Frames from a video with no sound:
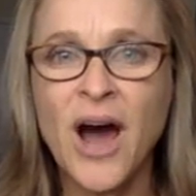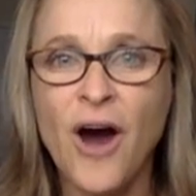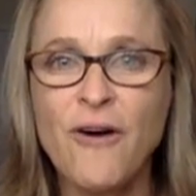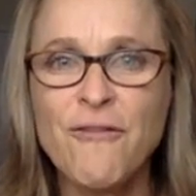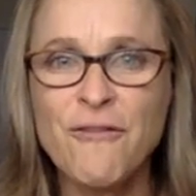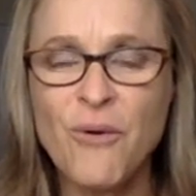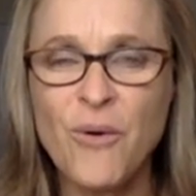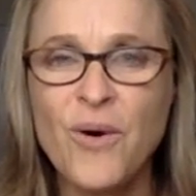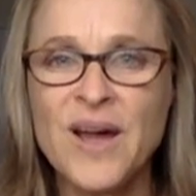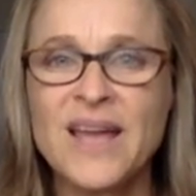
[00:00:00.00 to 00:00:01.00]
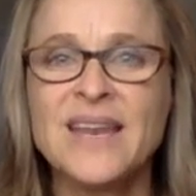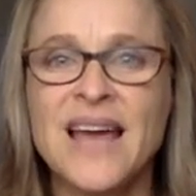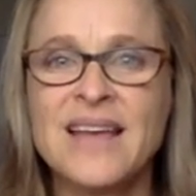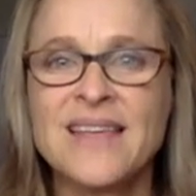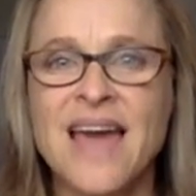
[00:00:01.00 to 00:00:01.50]
avoid
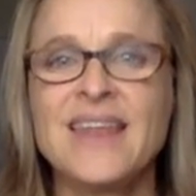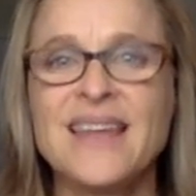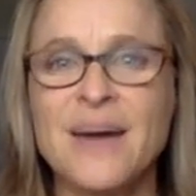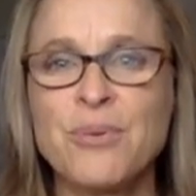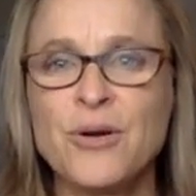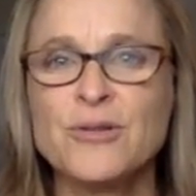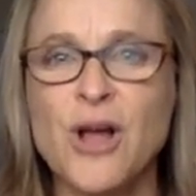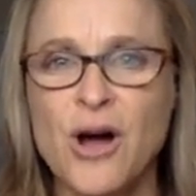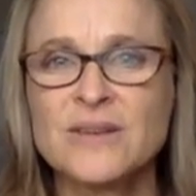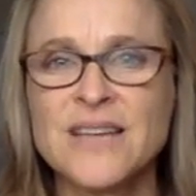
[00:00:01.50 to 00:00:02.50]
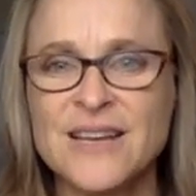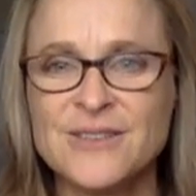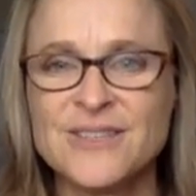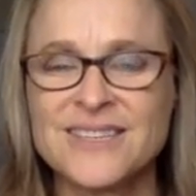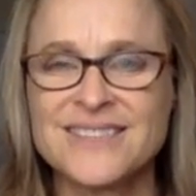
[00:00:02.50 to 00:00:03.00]
getting a prolonged
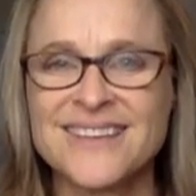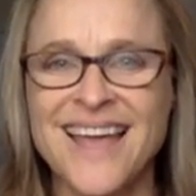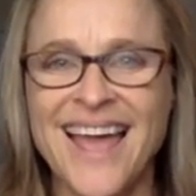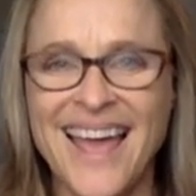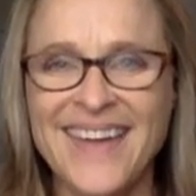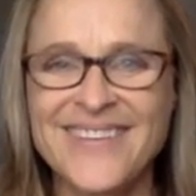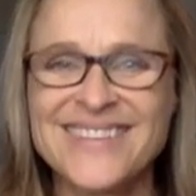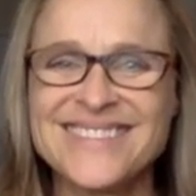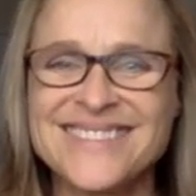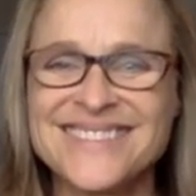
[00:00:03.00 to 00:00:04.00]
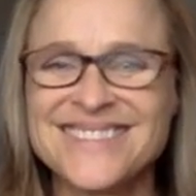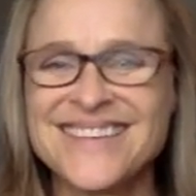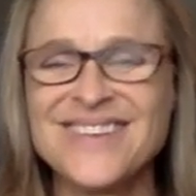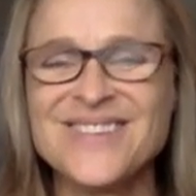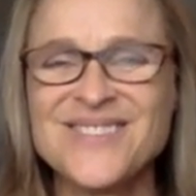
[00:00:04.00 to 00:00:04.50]
illness. Anyway,
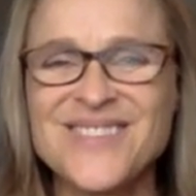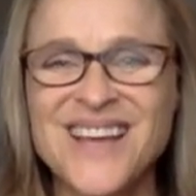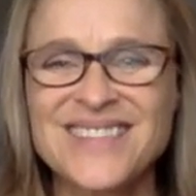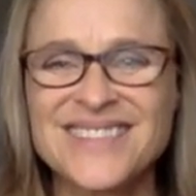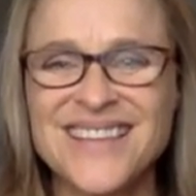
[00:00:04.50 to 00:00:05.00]
Send you lots of